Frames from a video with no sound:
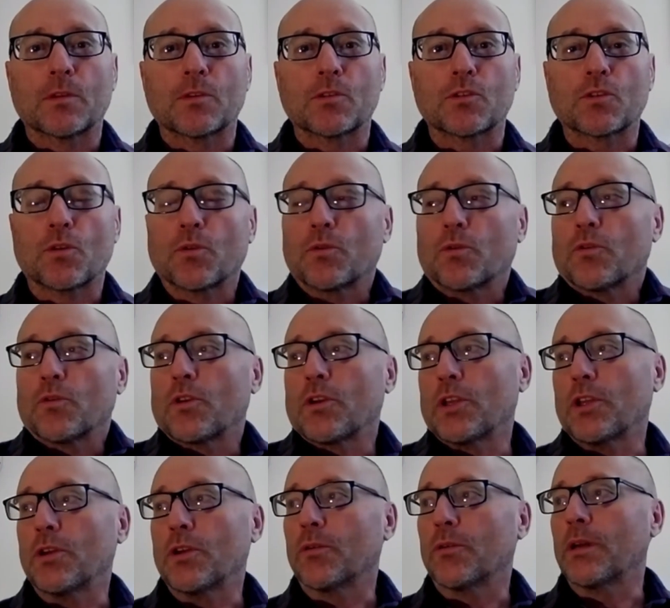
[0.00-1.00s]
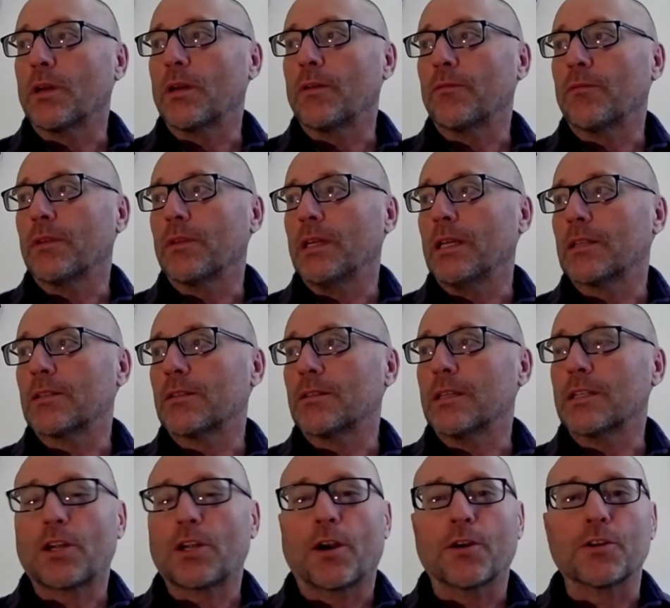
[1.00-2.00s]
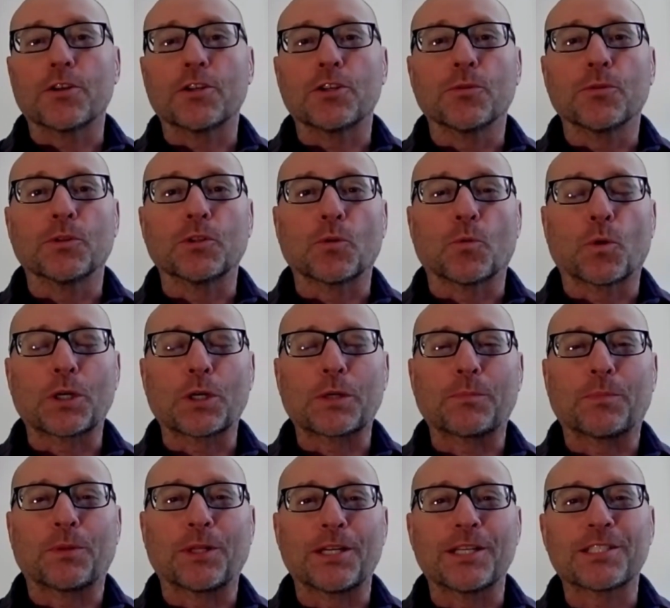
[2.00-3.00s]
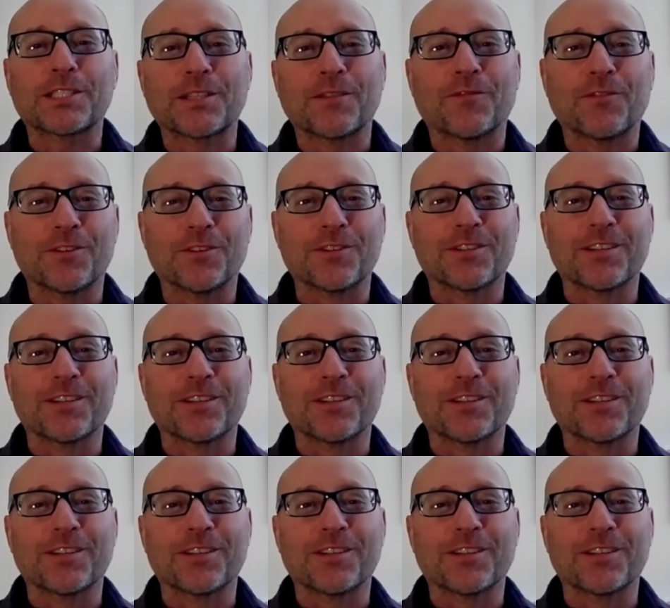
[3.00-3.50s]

So you know it, it, it's hard to do in the workplace if you're